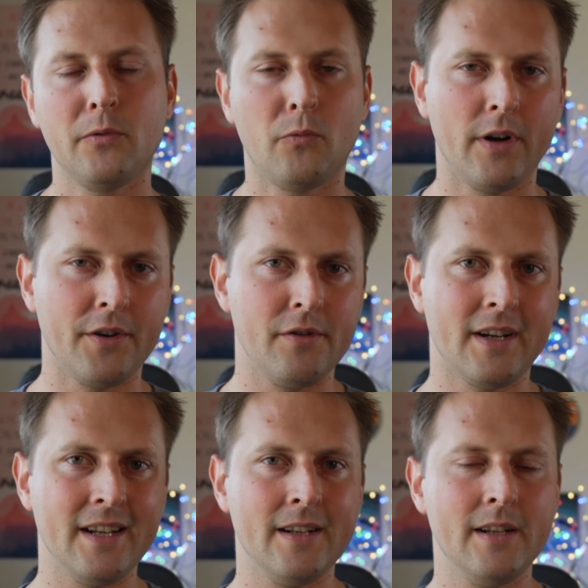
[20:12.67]
where you
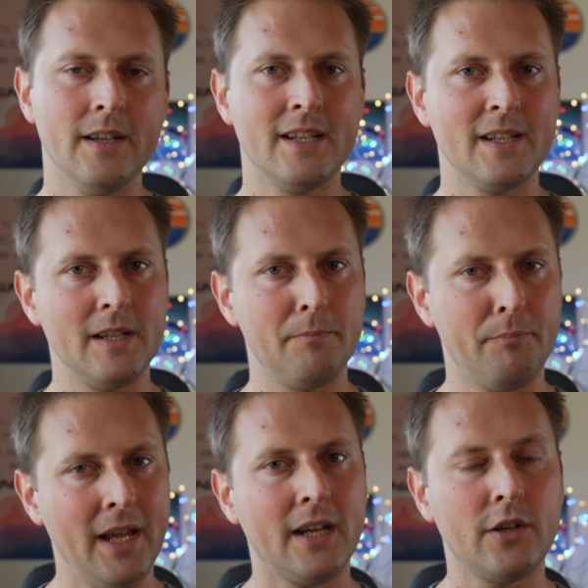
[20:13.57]
can
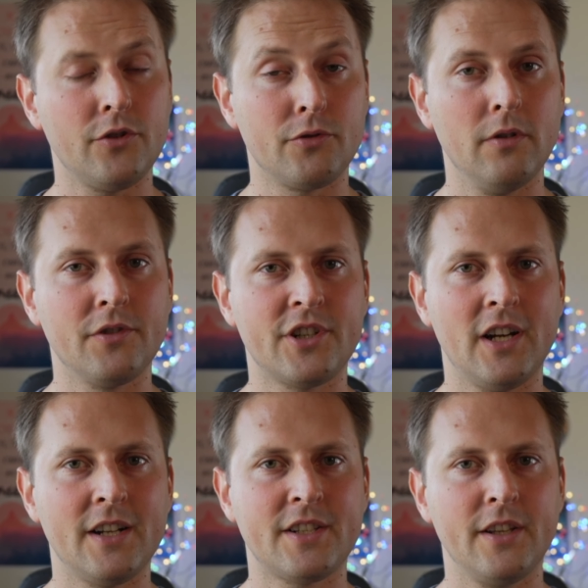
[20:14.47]
pick drone
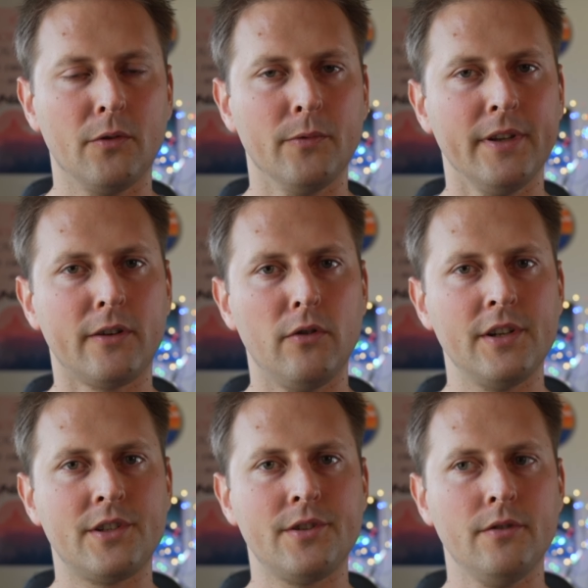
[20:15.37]
shots that are really
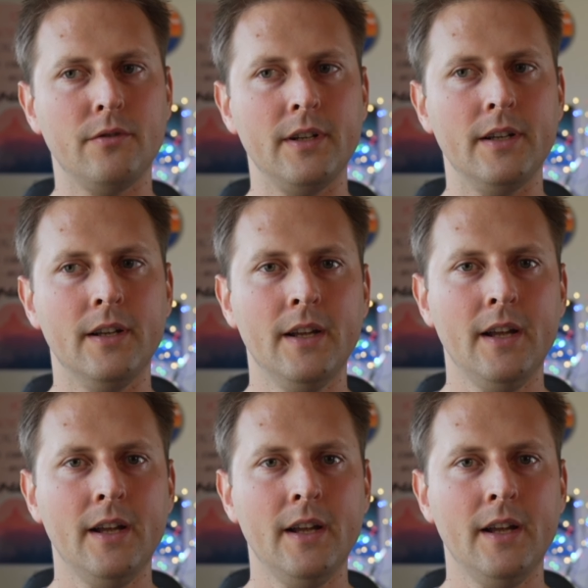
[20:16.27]
going to